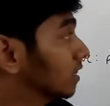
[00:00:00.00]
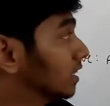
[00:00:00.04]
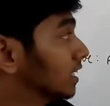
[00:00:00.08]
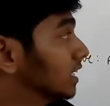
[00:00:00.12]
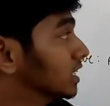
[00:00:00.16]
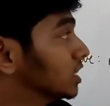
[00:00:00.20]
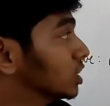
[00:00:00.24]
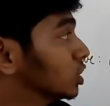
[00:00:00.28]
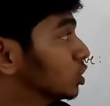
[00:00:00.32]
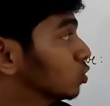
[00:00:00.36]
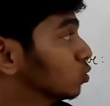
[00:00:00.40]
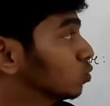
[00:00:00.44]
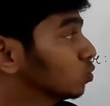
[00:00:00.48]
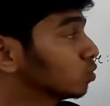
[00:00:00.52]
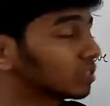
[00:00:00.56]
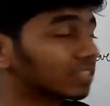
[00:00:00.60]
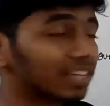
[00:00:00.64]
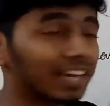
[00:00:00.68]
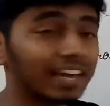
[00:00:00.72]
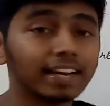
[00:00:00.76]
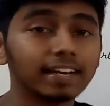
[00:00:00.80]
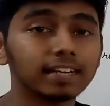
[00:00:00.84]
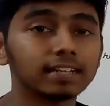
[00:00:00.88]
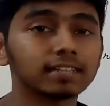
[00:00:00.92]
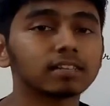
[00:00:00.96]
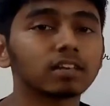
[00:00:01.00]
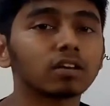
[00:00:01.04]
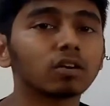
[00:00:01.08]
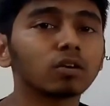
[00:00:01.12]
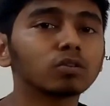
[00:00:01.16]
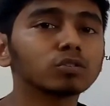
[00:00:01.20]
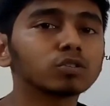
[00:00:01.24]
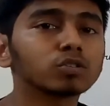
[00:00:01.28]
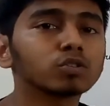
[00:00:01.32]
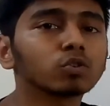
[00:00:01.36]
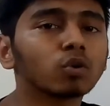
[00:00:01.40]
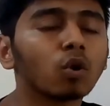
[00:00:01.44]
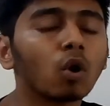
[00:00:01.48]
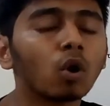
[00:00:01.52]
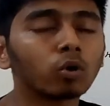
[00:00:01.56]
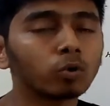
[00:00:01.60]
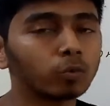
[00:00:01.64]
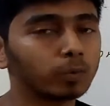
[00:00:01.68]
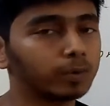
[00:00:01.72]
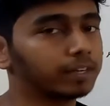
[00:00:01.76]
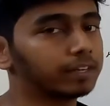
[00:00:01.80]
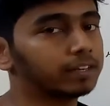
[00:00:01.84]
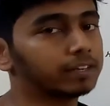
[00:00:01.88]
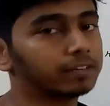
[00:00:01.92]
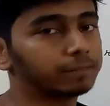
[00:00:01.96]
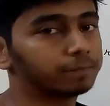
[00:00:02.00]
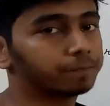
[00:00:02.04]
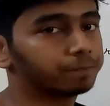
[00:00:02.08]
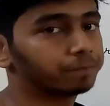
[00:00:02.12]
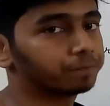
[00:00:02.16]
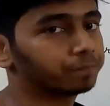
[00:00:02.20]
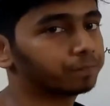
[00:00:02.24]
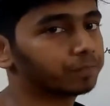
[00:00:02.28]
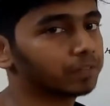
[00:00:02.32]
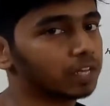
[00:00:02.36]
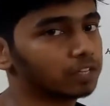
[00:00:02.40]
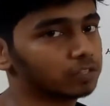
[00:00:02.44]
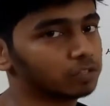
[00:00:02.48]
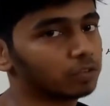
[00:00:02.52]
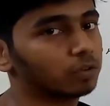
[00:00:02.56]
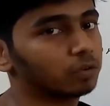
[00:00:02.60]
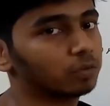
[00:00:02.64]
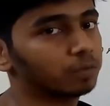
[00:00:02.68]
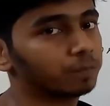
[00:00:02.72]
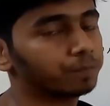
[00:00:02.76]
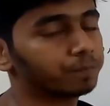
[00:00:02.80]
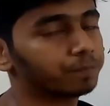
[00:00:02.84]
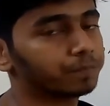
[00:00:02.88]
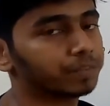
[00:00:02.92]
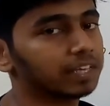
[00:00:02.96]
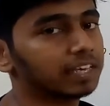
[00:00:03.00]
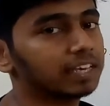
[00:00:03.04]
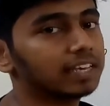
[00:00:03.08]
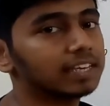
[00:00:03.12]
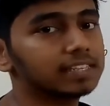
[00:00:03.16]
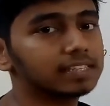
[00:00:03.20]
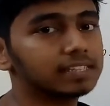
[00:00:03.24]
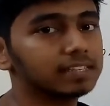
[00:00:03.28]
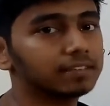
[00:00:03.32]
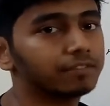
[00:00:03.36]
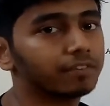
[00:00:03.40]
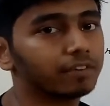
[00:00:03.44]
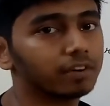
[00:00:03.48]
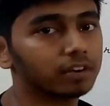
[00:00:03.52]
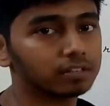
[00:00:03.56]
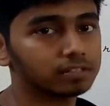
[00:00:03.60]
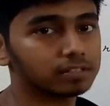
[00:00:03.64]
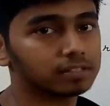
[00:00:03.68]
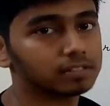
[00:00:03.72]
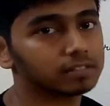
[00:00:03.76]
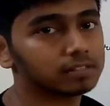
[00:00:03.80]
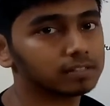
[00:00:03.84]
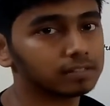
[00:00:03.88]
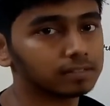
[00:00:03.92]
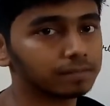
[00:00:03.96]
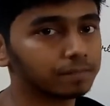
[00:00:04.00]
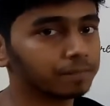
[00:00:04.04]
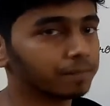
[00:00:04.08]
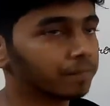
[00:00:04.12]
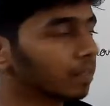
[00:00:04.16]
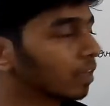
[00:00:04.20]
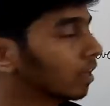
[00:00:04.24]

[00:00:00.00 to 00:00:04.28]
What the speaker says: these two sides are also congruent. Yes or no? Easy for us.